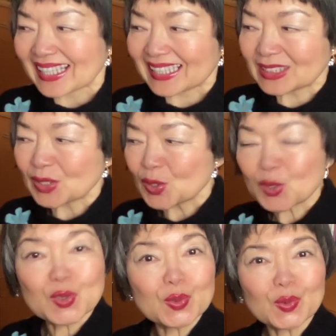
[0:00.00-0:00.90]
This
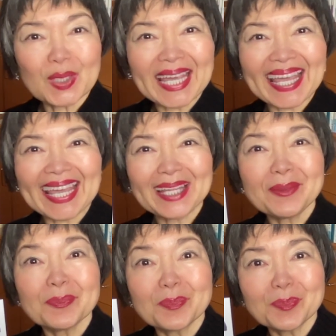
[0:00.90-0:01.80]
su and
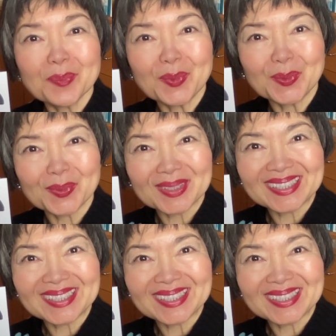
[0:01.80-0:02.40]
mu.